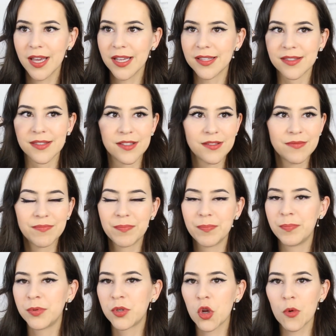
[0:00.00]
It's
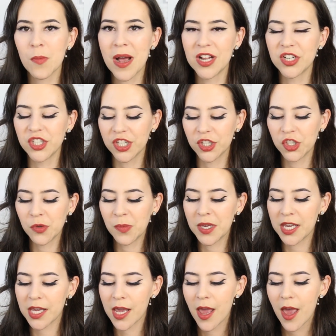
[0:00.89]
pure magic to
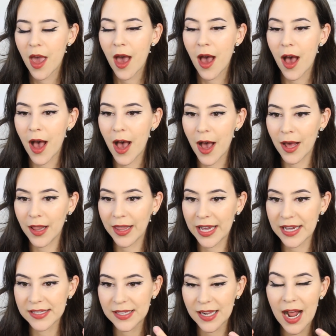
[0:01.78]
me.
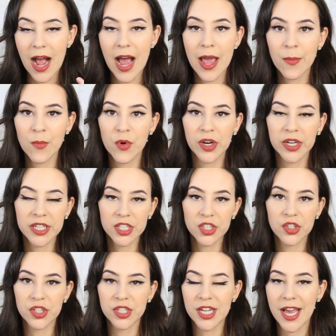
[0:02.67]
Like I said, I am wearing
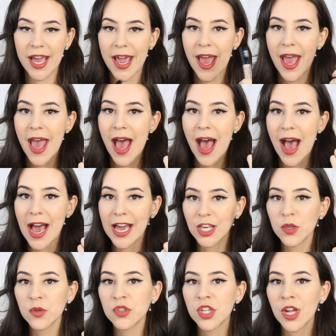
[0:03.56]
it today. I
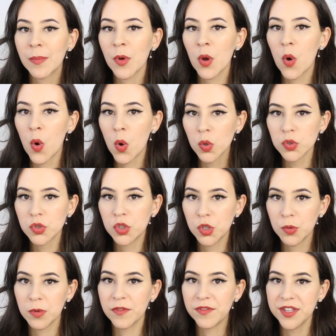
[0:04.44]
used up a whole
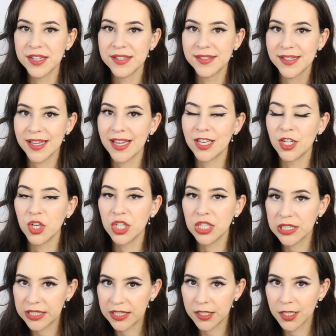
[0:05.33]
tube of this in
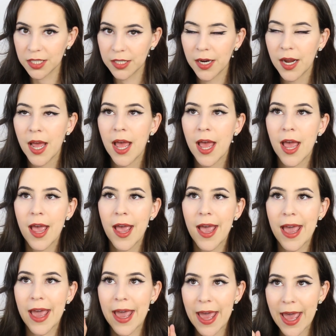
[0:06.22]
a year.
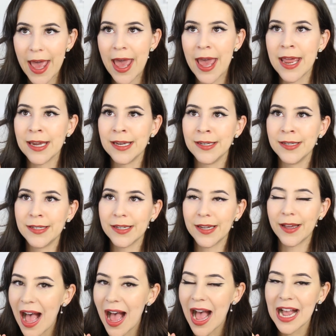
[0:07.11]
And
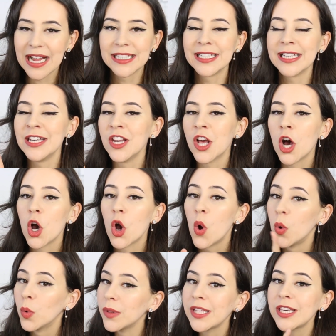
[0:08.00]
I did not
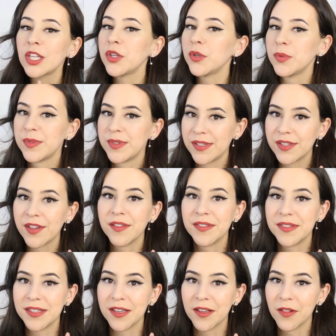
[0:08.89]
only use this
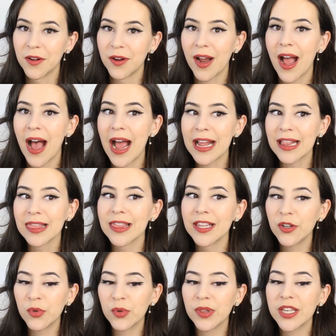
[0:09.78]
concealer, I
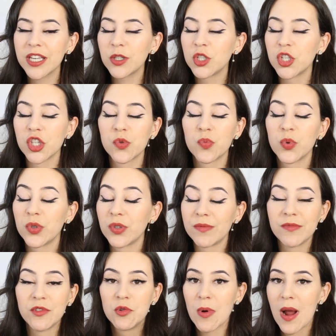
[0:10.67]
literally just would
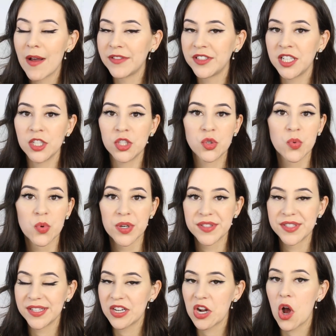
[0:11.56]
gravitate
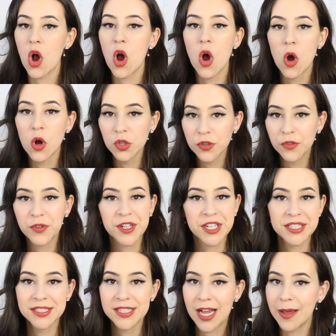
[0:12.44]
towards it all the
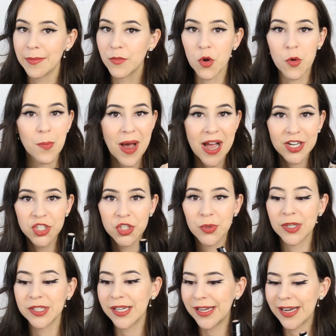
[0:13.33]
freaking time, go back
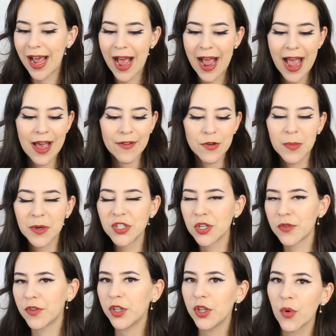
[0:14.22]
to it, and I have a
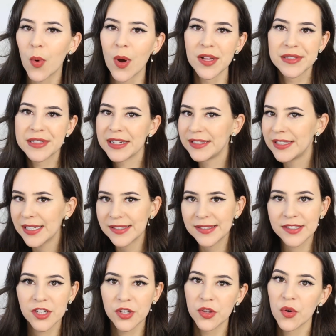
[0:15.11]
bunch of other ones, I
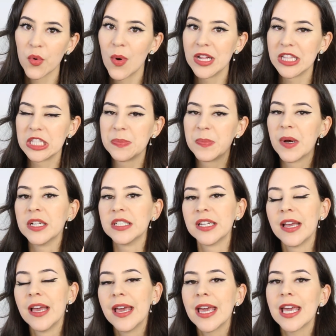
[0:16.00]
tested other ones,
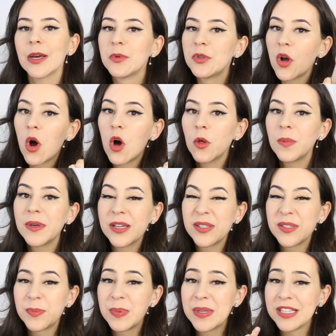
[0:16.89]
but it would
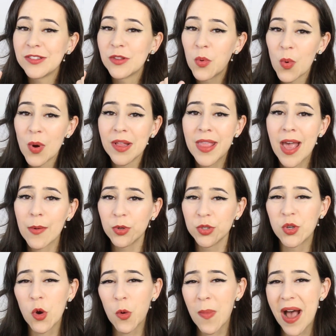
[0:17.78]
always be the one I
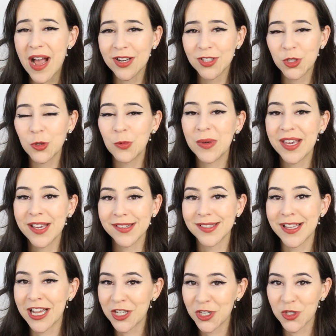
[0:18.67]
would go back to
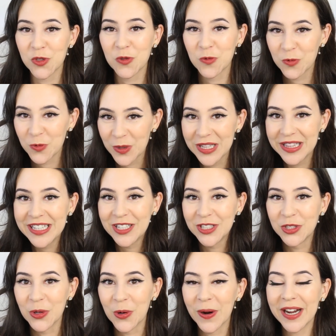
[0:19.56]
because I just really
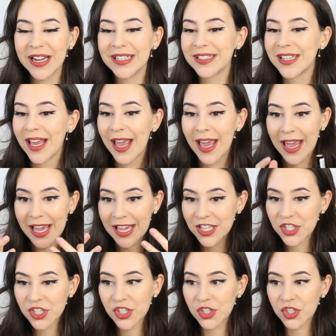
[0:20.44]
adore it.
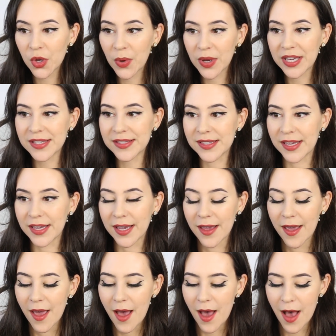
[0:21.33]
It's just so
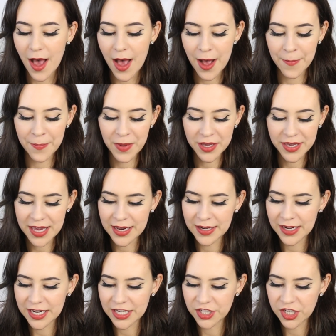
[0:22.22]
easy.
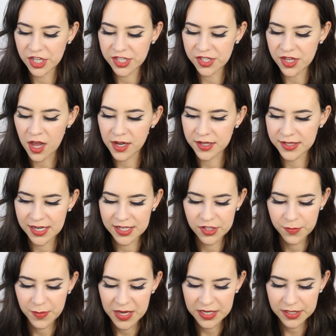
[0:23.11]
Again, it does
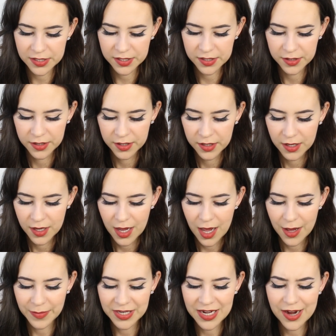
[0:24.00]
oxidize a bit.
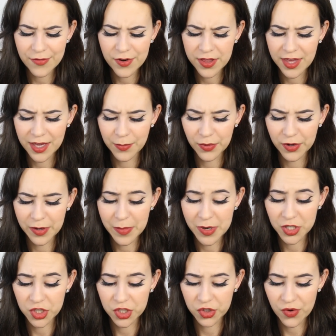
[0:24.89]
I mean, everything pretty
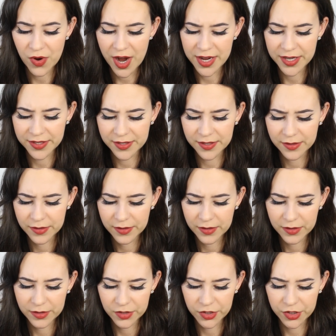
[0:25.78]
much dries
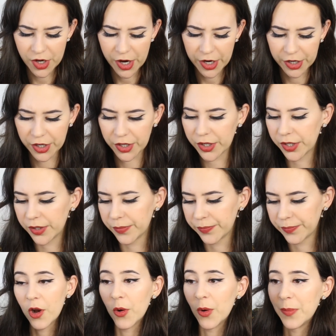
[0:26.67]
darker.
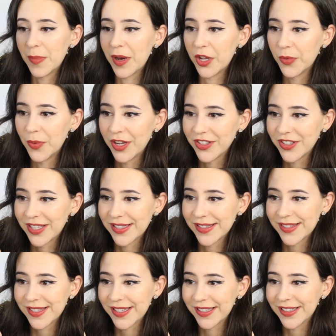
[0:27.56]
Oh, and by the way, you
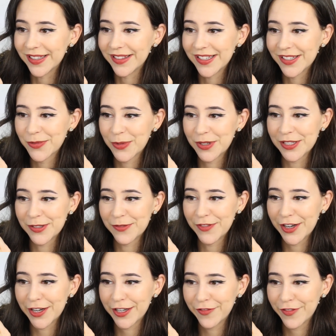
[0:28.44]
can see that this one is
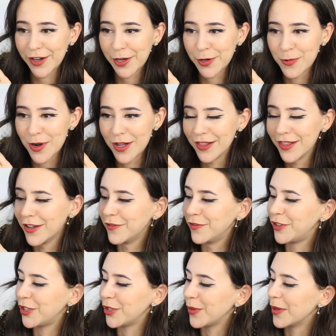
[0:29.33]
very, very well
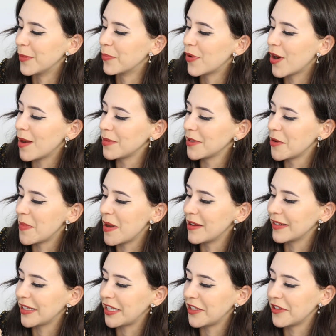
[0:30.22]
loved too, and probably
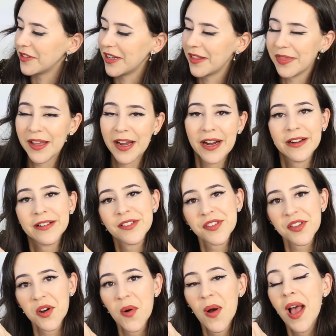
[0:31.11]
about here and there,
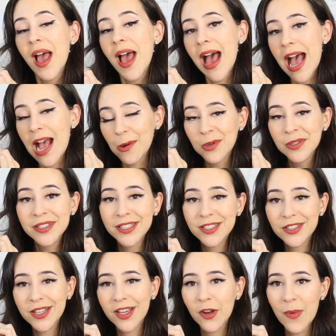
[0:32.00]
so I will
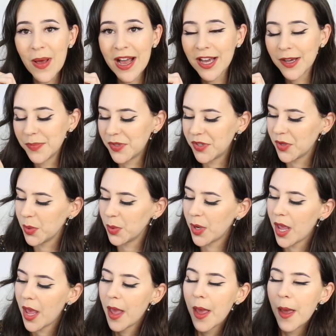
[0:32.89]
need to get it back up
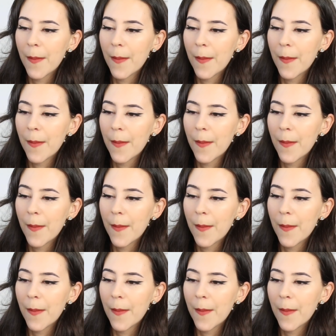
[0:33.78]
soon.